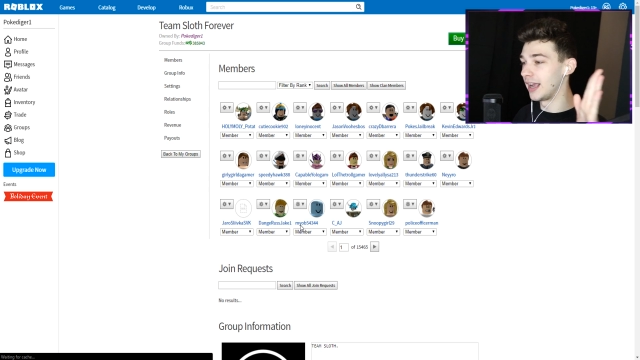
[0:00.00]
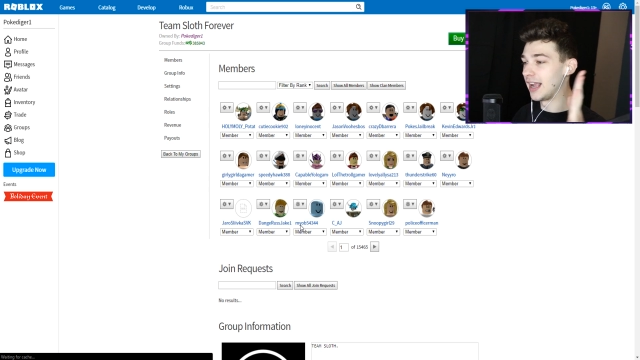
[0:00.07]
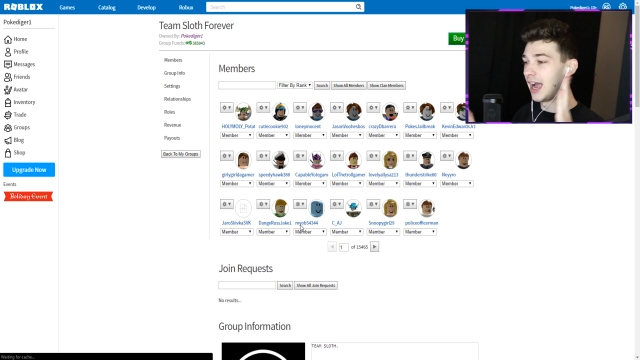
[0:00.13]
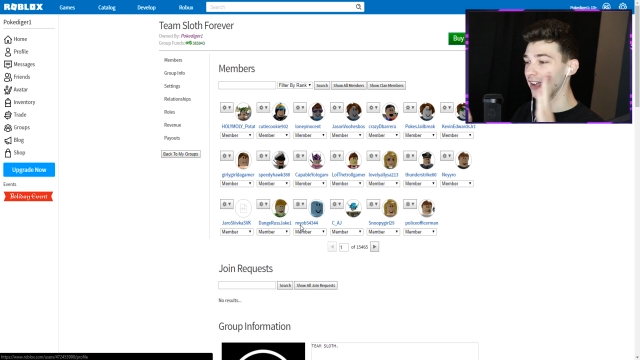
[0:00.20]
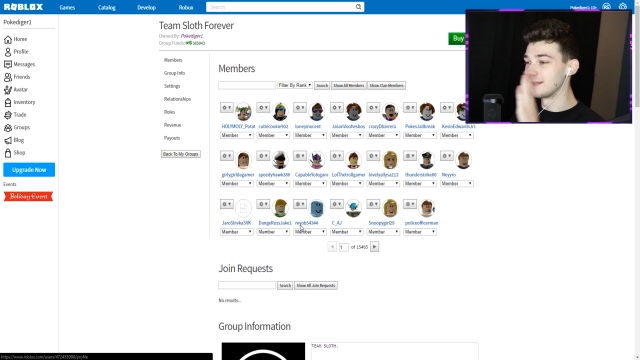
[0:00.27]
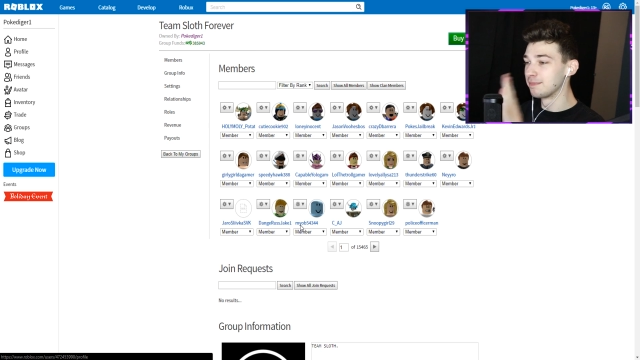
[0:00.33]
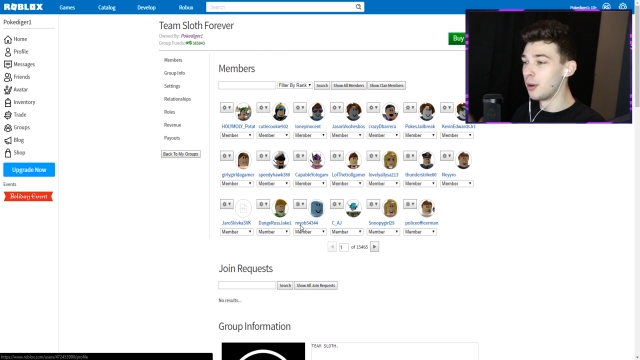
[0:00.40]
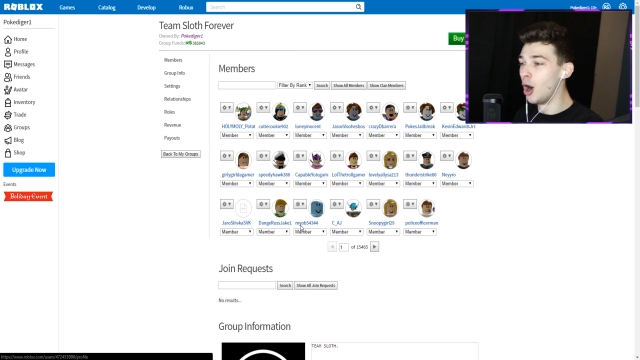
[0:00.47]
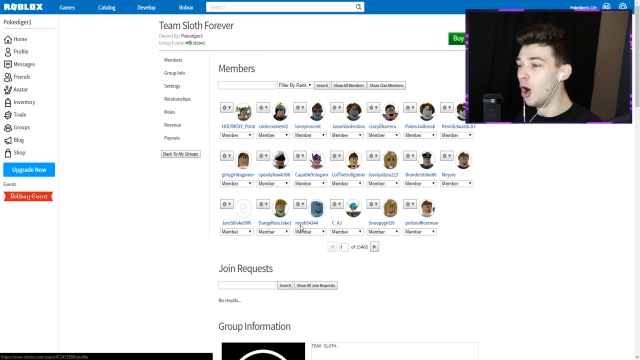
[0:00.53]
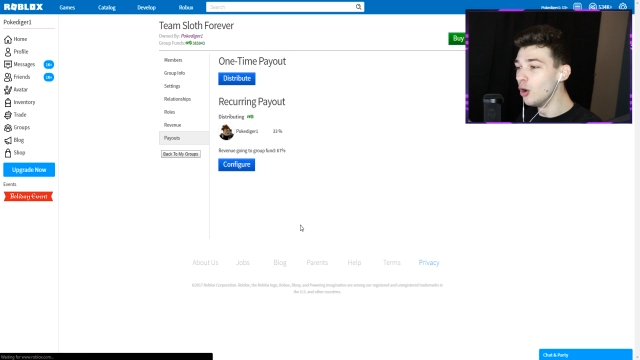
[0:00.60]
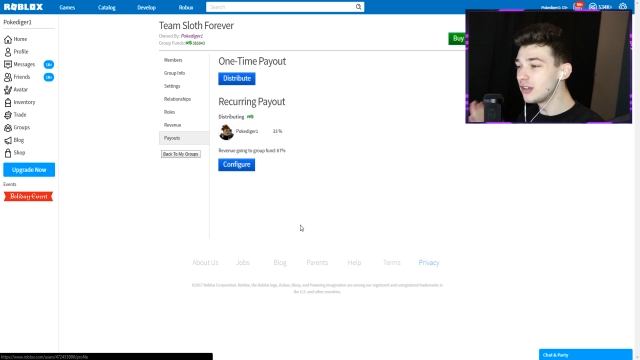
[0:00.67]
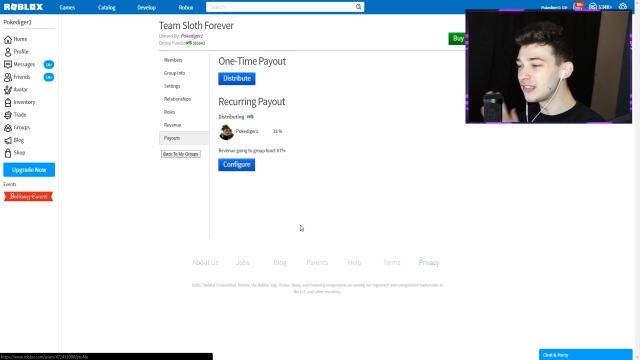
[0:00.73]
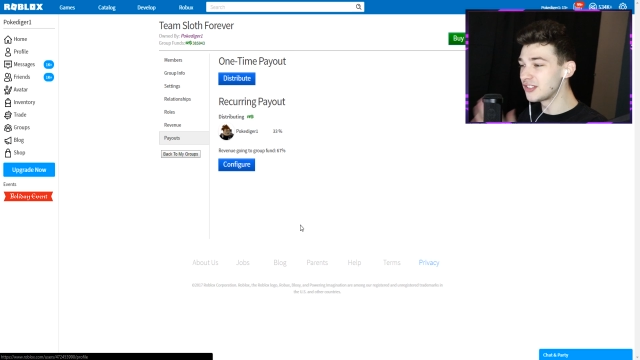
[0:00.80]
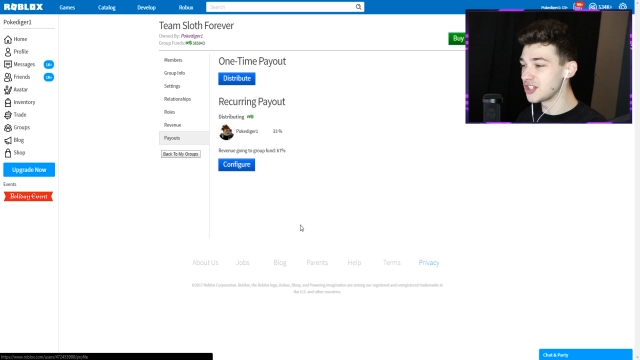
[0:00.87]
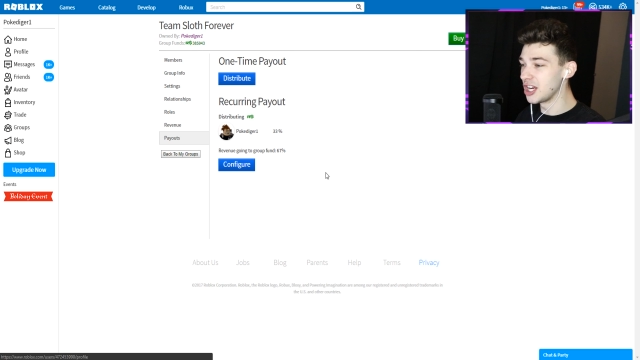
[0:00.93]
guys.
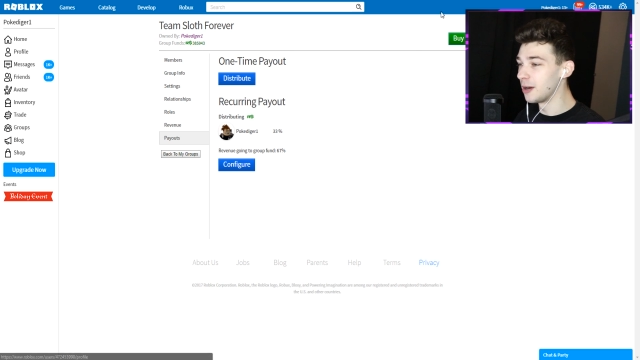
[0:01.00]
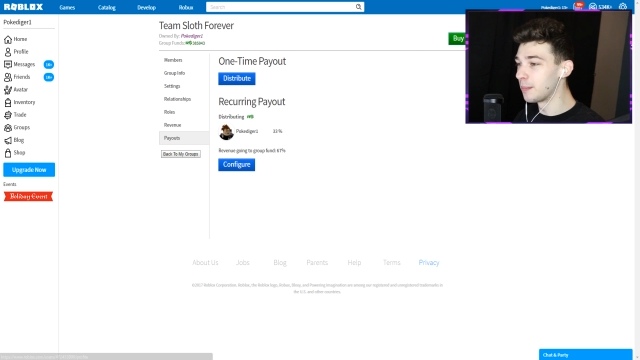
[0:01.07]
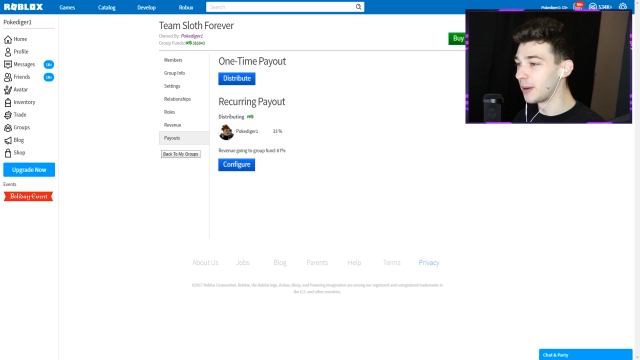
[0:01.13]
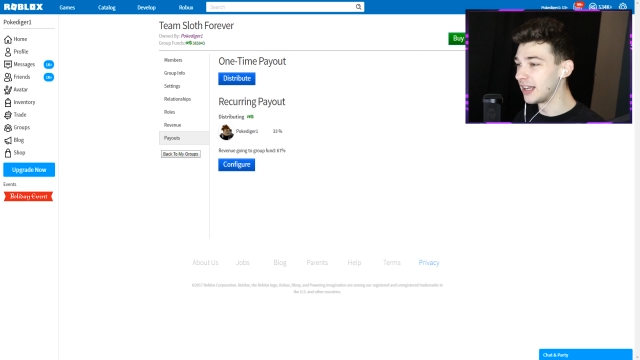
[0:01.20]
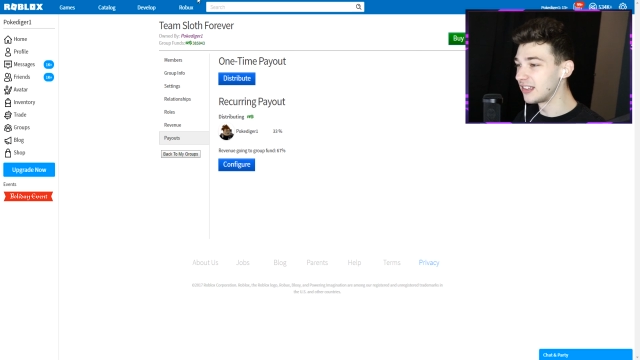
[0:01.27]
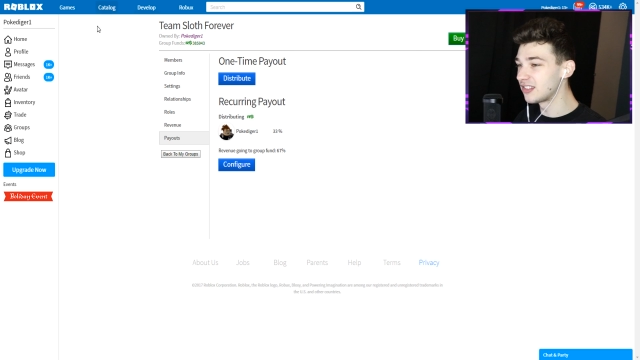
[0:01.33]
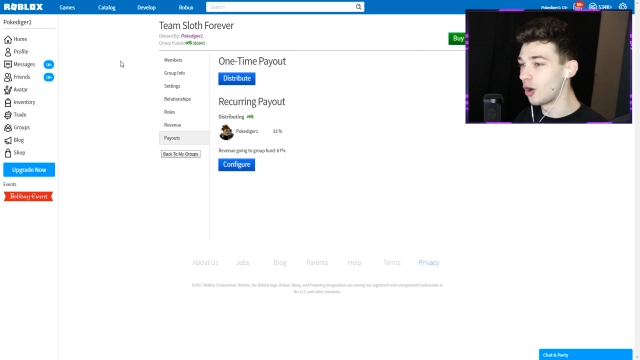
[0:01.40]
Pokes jailbreak.